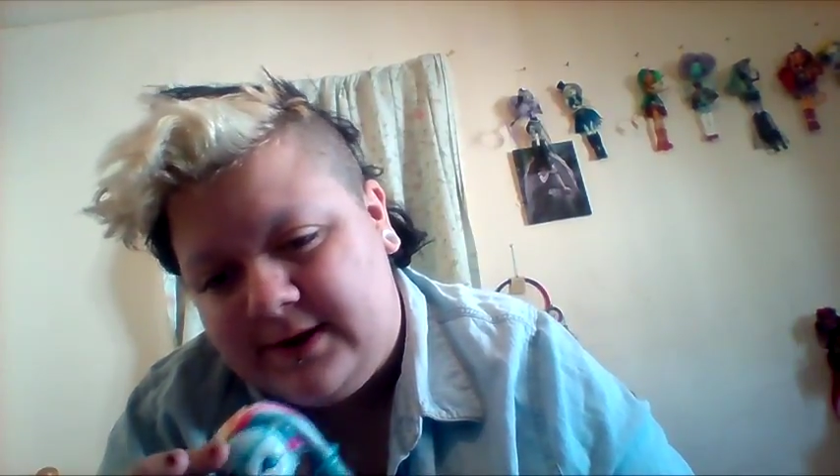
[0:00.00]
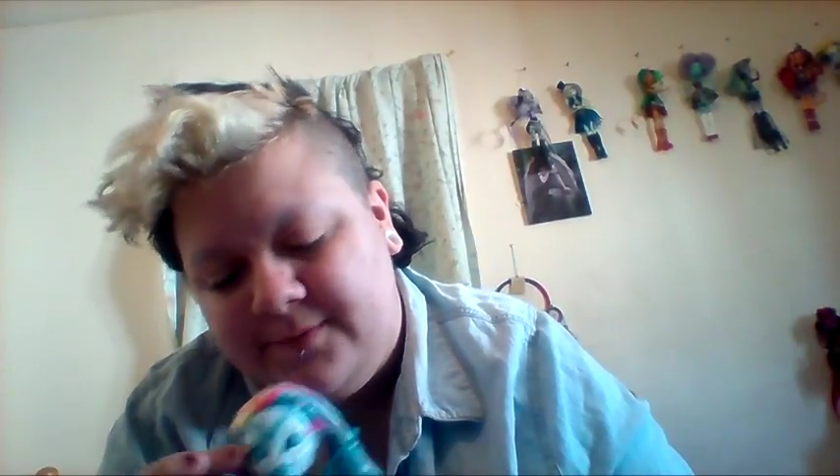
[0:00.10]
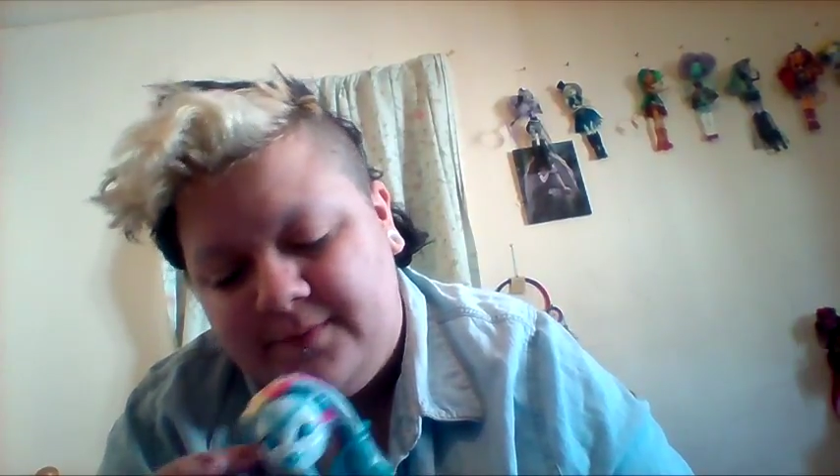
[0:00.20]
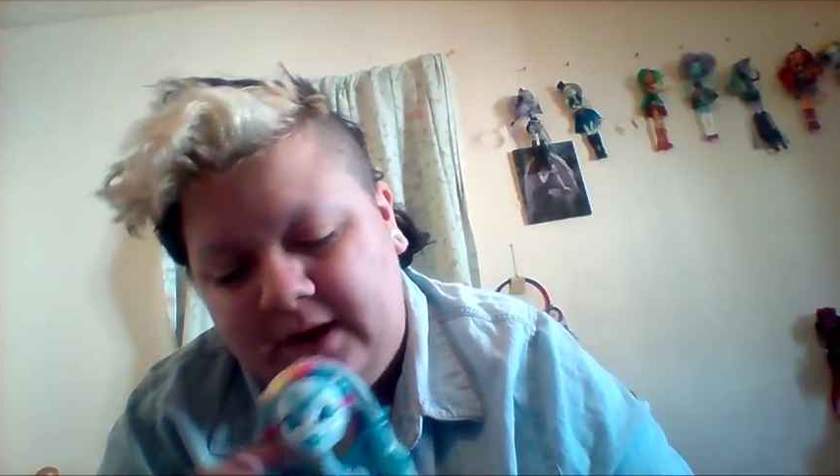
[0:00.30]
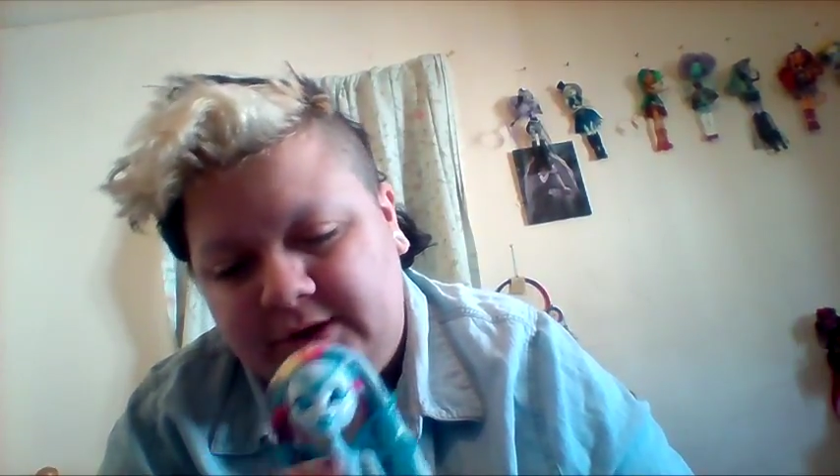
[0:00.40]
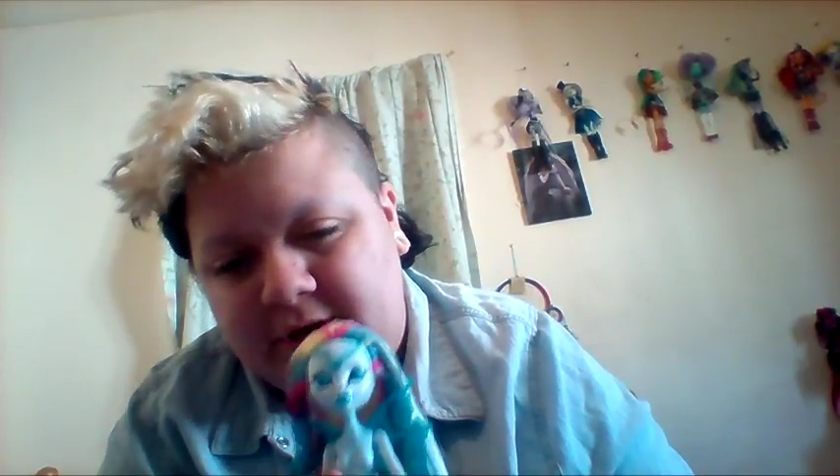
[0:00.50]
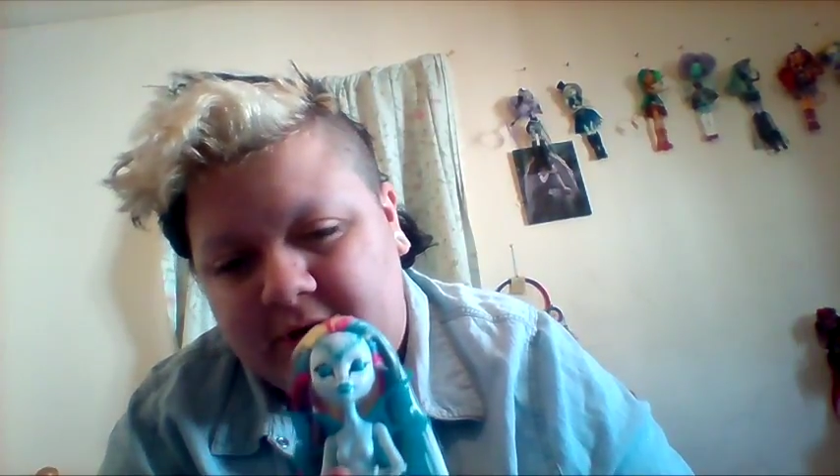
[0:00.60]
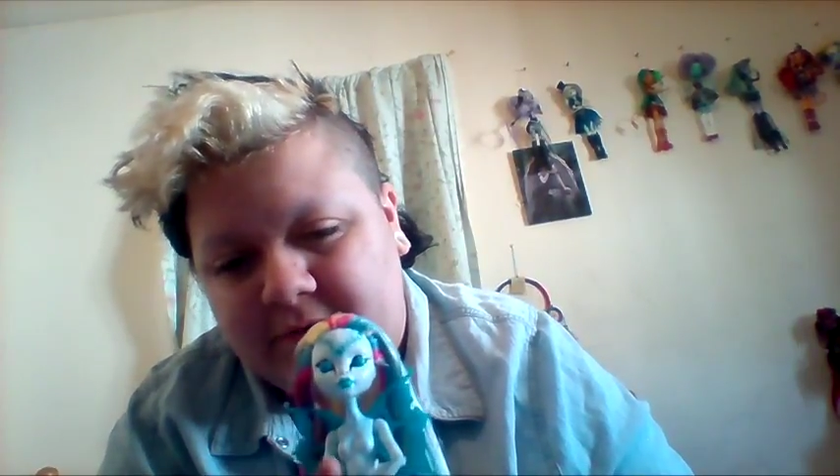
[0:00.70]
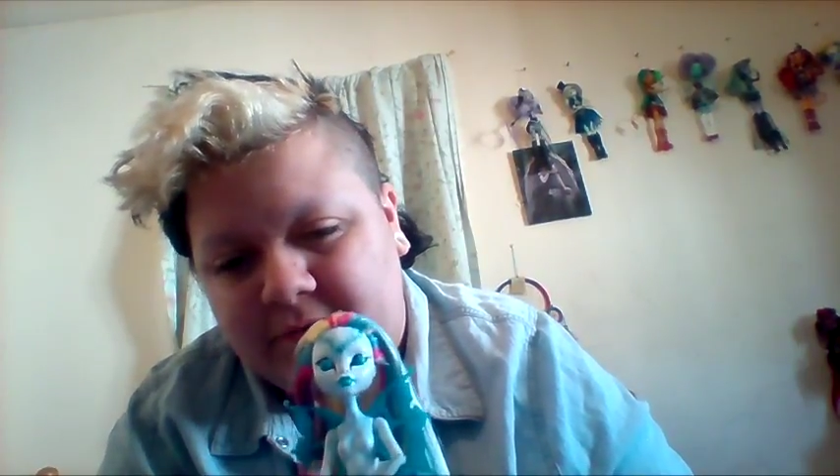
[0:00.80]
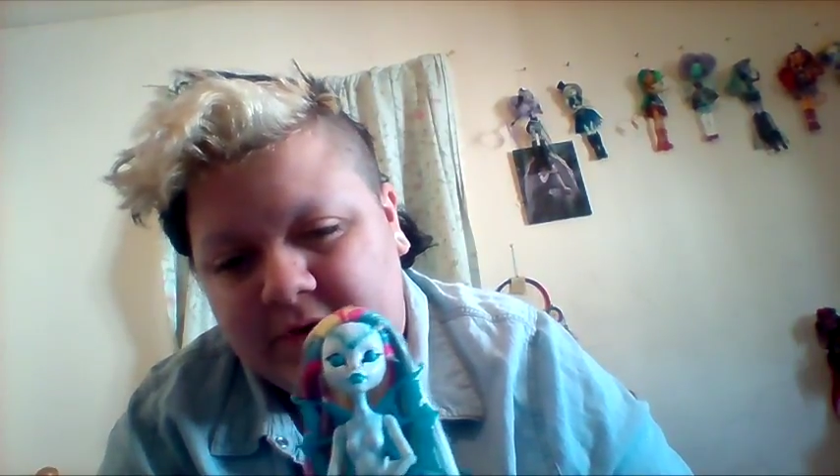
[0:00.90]
to match kind
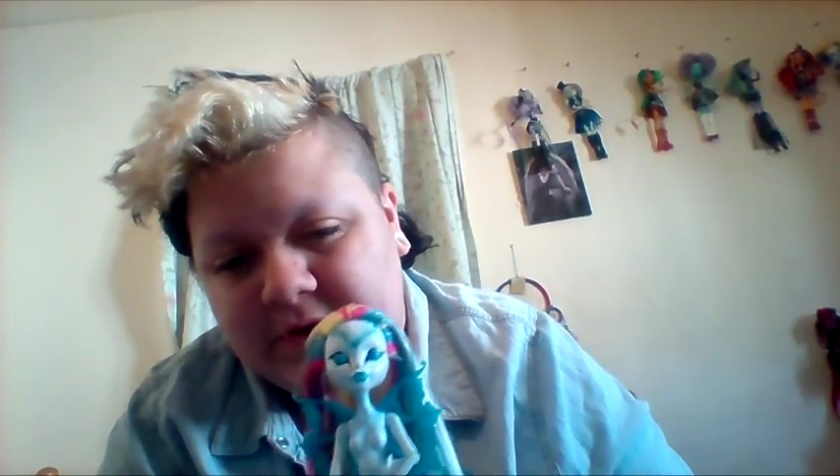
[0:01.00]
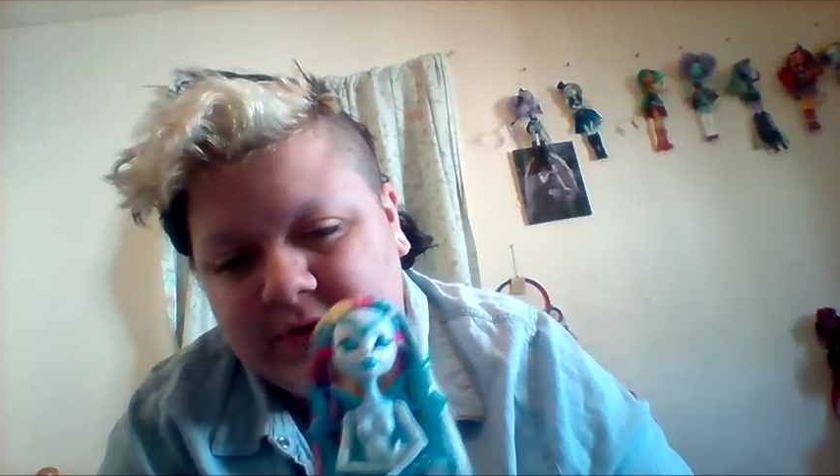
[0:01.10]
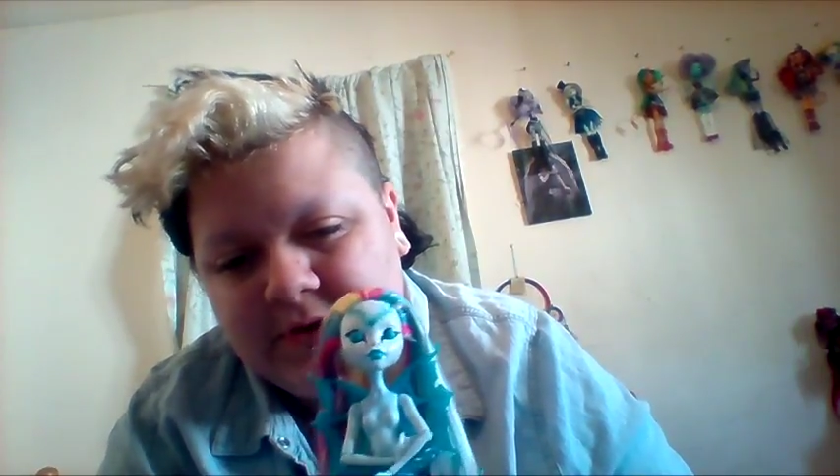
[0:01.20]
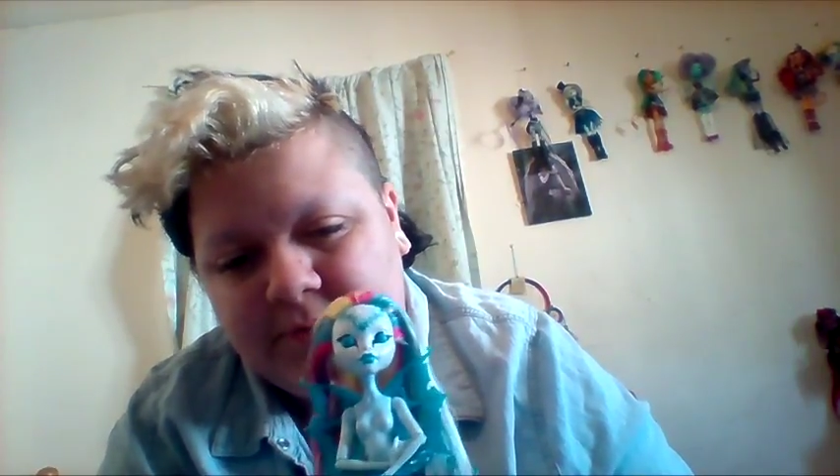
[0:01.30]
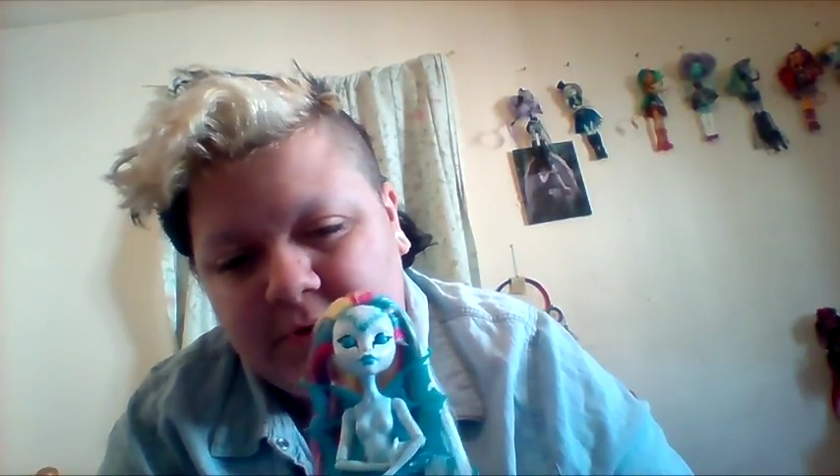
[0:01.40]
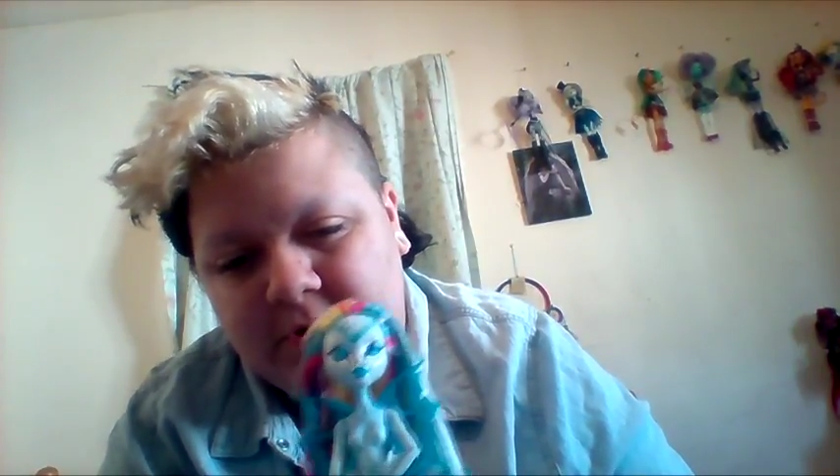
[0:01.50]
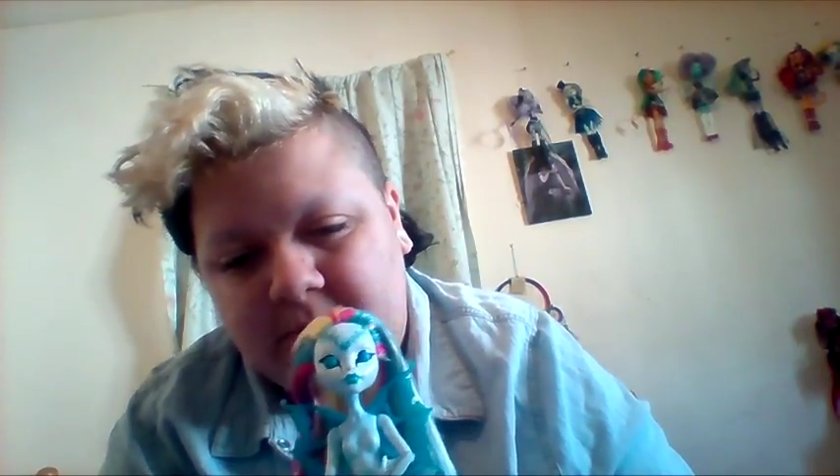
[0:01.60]
of the rest of the body,